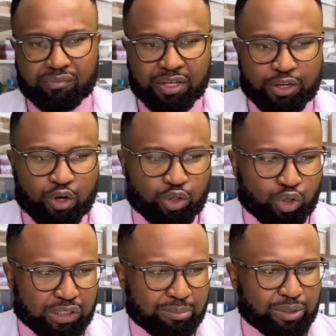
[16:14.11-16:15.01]

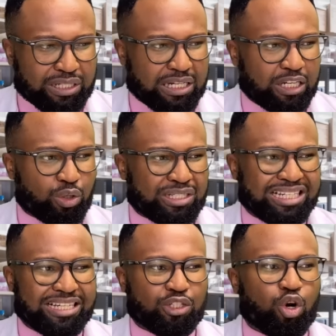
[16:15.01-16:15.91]
Mbuyiseni Ndlozi
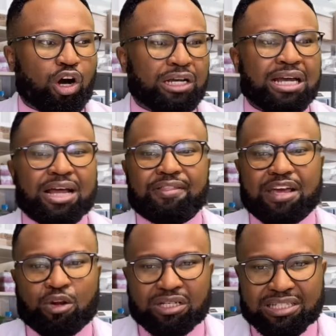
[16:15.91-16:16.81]
is gone, they are
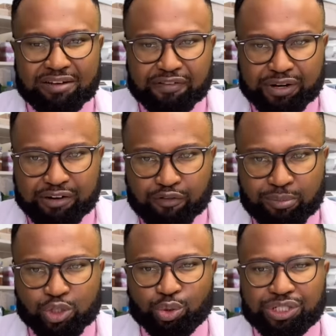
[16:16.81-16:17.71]
not suffering from a
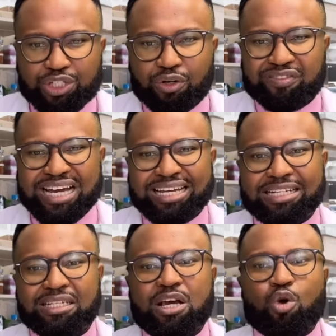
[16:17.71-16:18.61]
shortage of
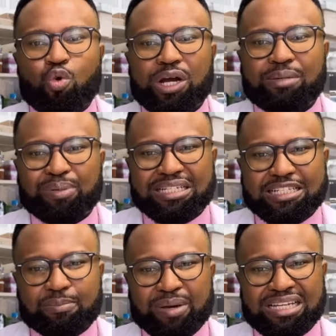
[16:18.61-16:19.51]
talent who can
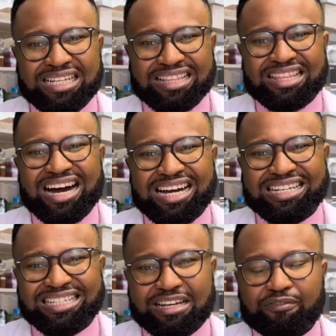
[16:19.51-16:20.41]
participate at the
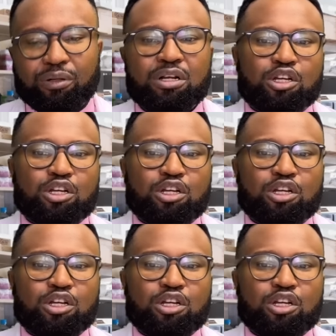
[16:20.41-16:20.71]
highest level.